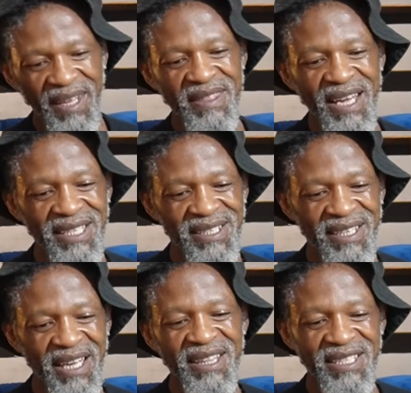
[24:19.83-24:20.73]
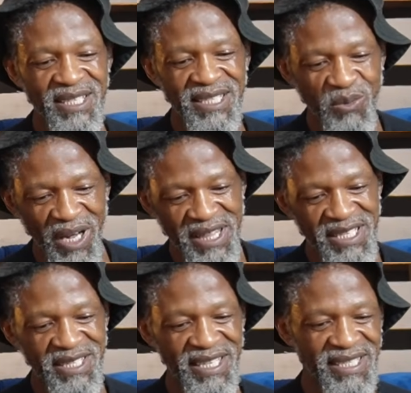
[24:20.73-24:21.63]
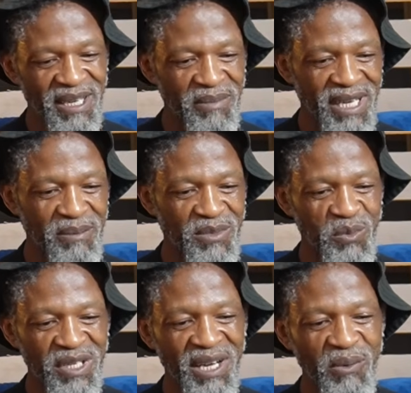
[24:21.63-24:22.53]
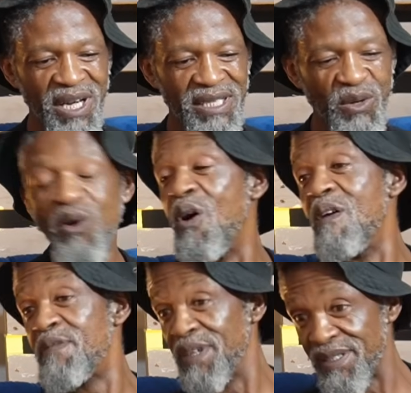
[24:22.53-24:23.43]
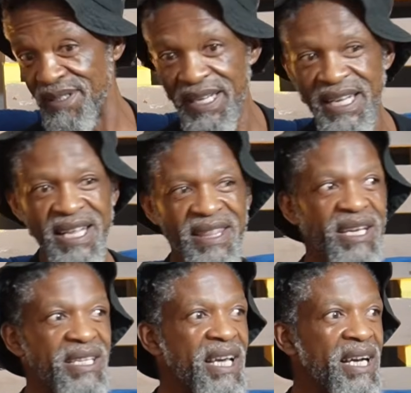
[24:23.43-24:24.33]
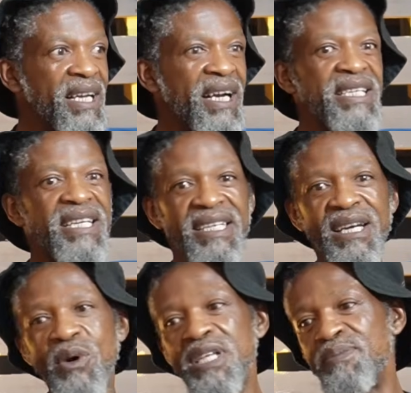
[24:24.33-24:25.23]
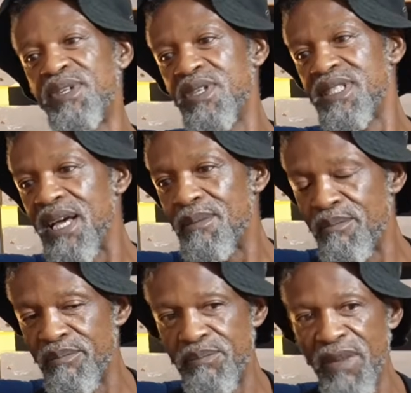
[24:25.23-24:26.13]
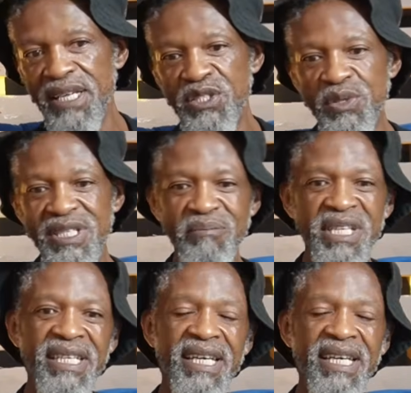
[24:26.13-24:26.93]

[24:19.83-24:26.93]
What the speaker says: that, and this is why these things sometimes win awards, or often they are granted awards, because they are meant to demean